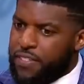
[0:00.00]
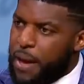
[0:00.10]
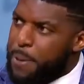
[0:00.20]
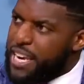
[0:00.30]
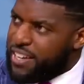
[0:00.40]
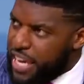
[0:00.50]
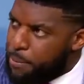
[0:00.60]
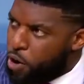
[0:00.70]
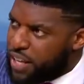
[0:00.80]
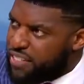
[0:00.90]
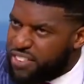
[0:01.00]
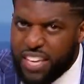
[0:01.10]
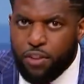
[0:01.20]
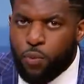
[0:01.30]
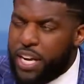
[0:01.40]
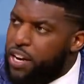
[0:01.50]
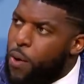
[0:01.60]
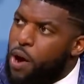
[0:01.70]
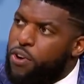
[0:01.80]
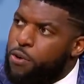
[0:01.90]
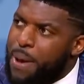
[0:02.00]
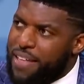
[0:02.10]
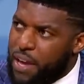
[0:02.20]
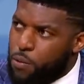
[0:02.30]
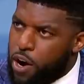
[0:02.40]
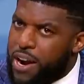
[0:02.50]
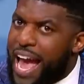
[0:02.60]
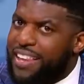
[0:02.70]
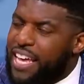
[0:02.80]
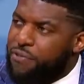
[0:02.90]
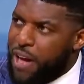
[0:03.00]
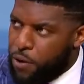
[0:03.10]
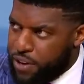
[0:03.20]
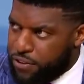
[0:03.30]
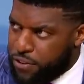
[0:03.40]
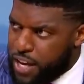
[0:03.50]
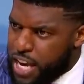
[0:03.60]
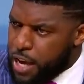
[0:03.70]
they beat a team early in the season. We didn't know how good or bad they were, Atlanta Falcons.